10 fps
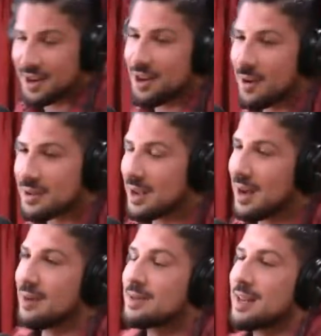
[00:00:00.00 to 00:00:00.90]
You know,
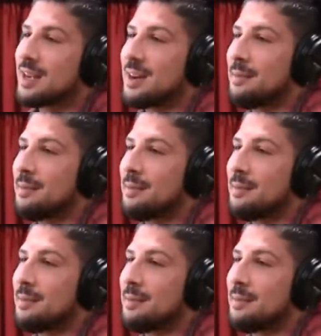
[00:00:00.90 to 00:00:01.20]
I was thinking